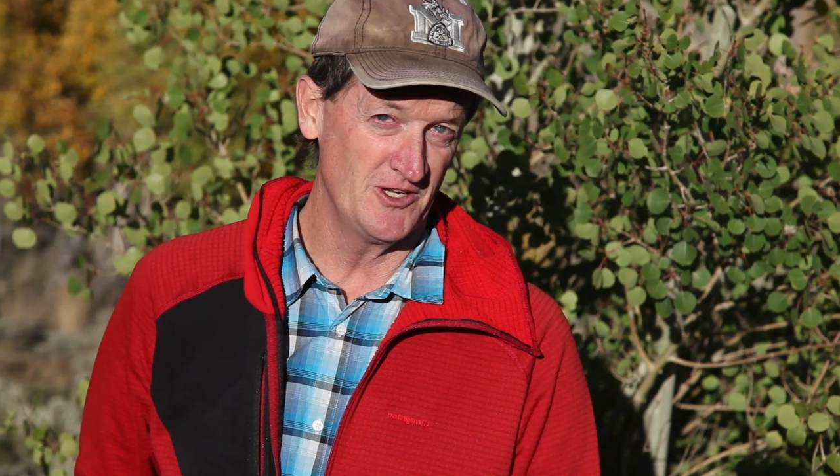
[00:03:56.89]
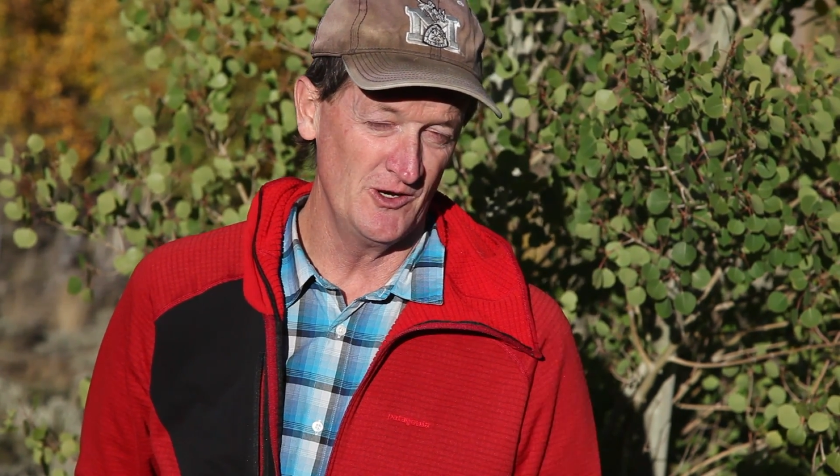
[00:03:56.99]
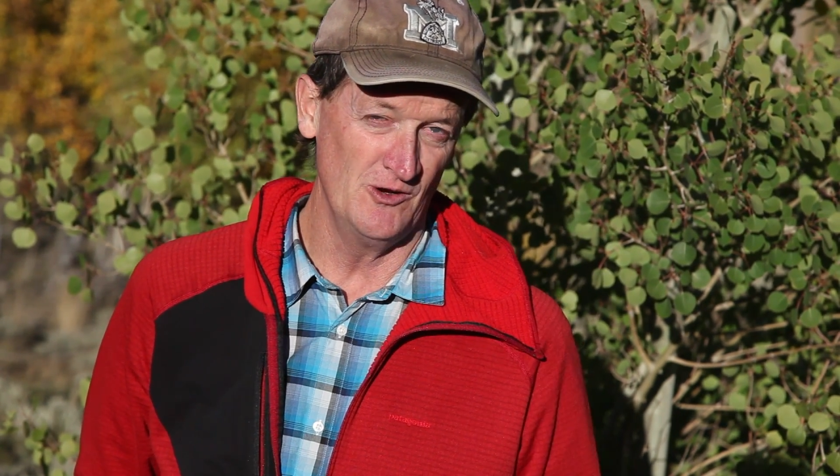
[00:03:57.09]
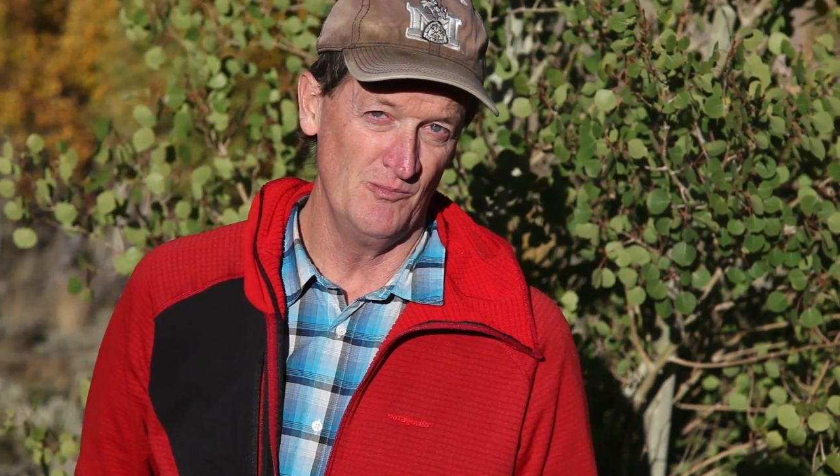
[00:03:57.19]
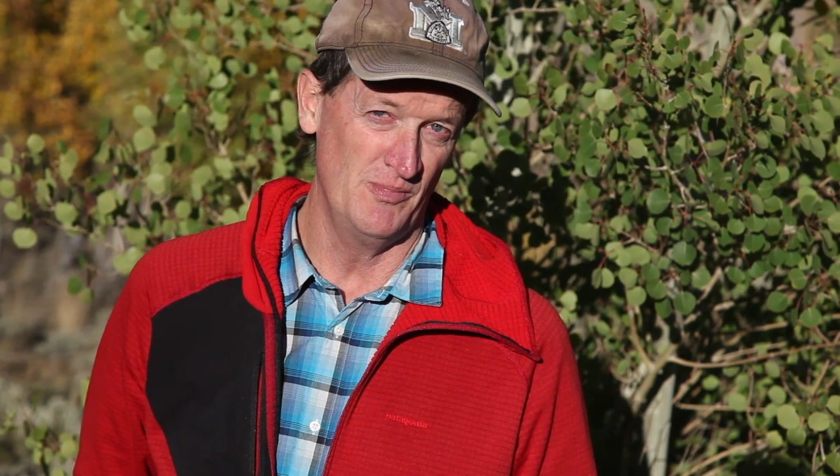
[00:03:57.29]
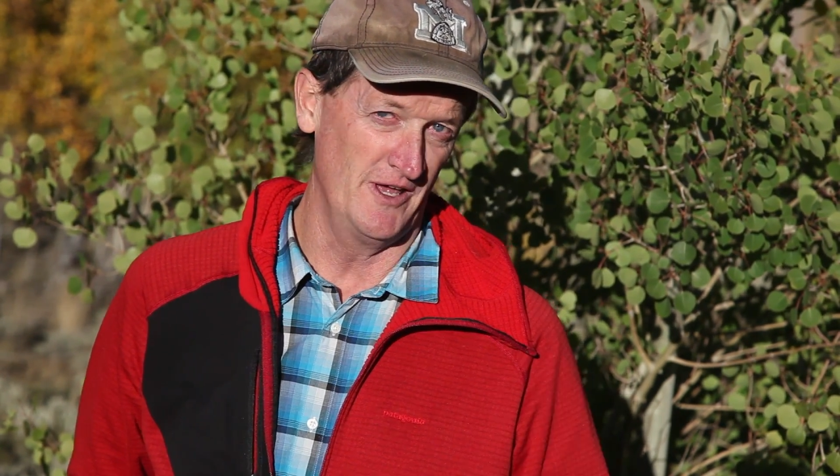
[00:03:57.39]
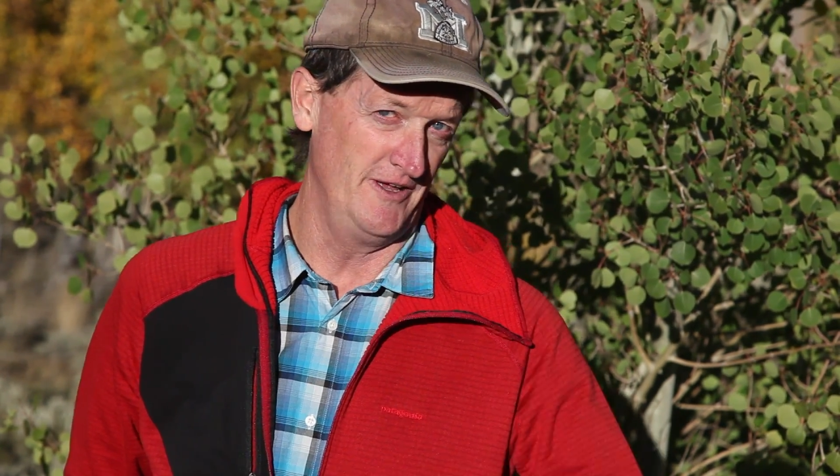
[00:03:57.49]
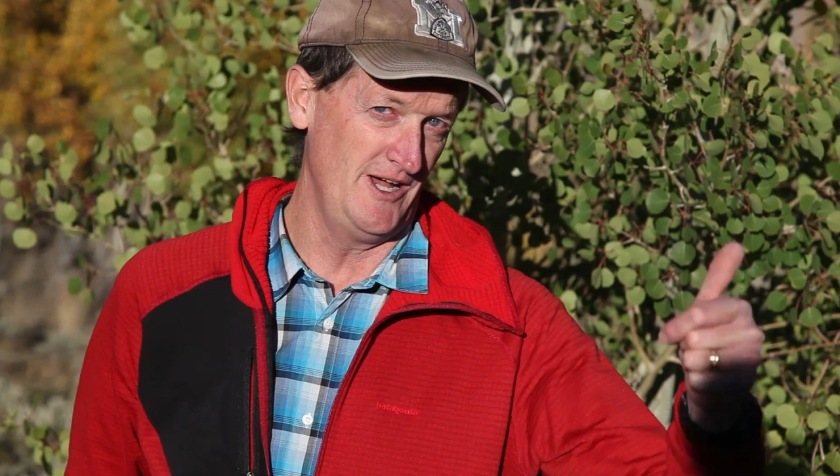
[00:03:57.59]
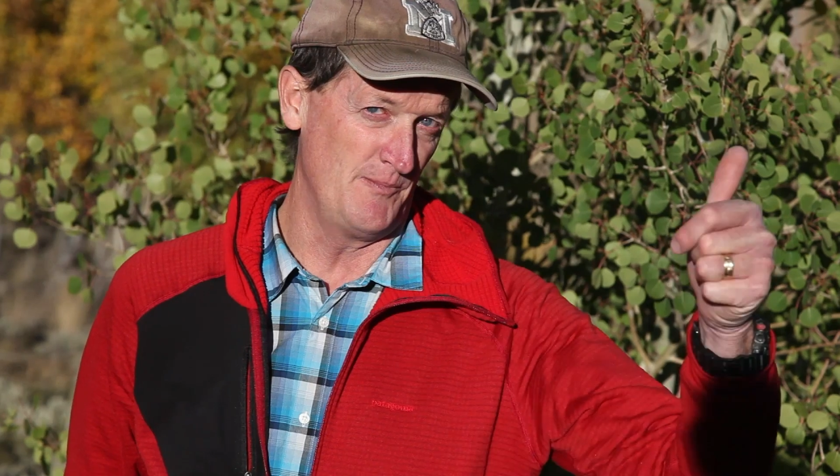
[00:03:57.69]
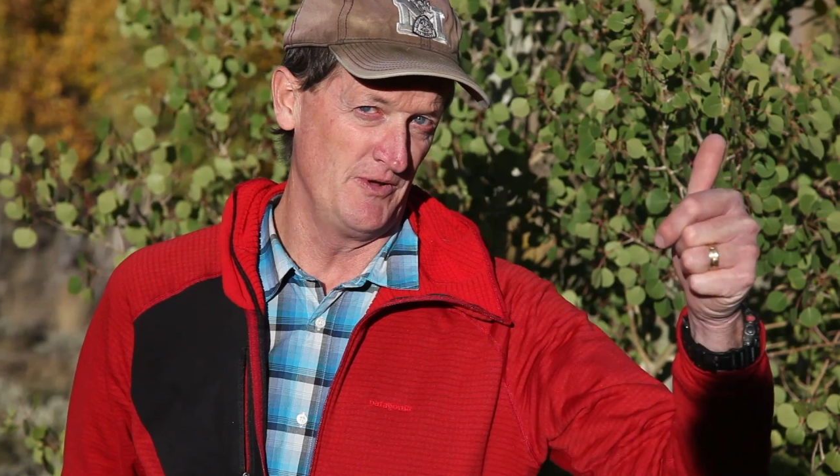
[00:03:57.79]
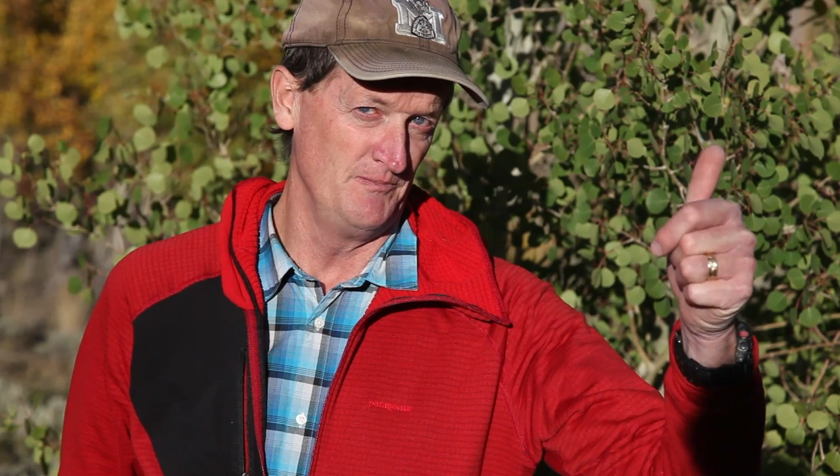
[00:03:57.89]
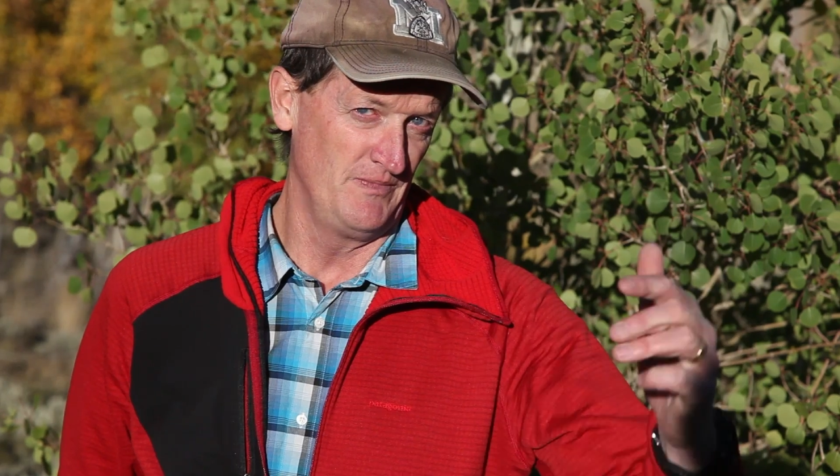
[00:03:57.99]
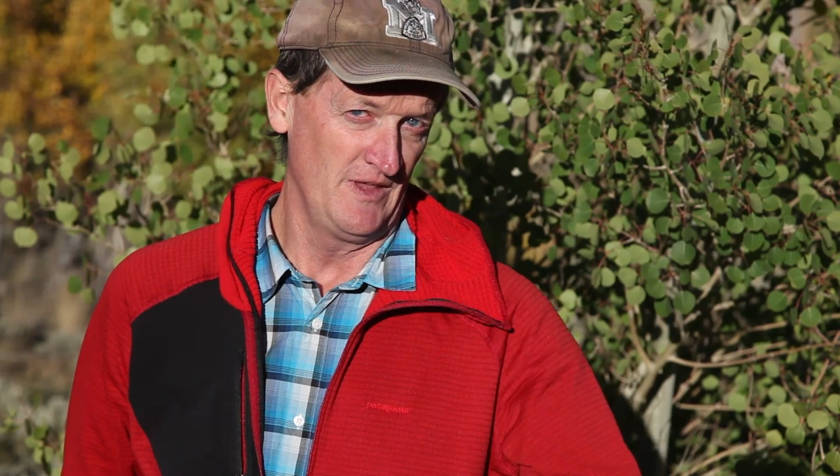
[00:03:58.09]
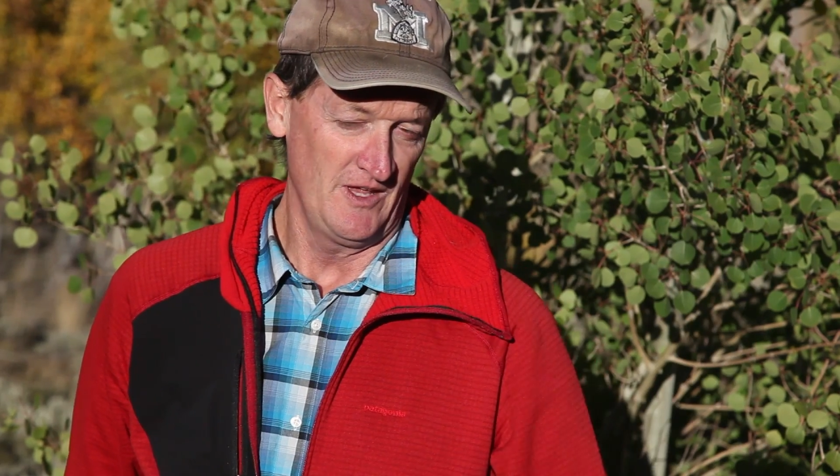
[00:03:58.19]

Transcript: to go but up